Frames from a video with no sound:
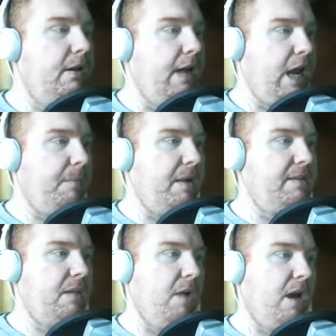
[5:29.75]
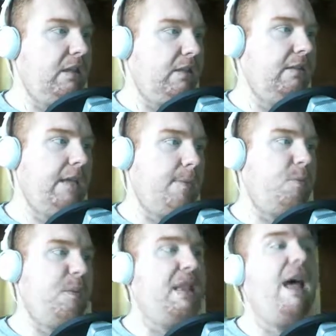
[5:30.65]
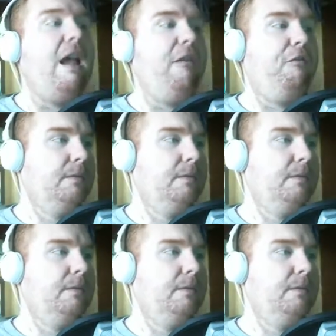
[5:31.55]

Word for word: And my Seamoth keeps me alive.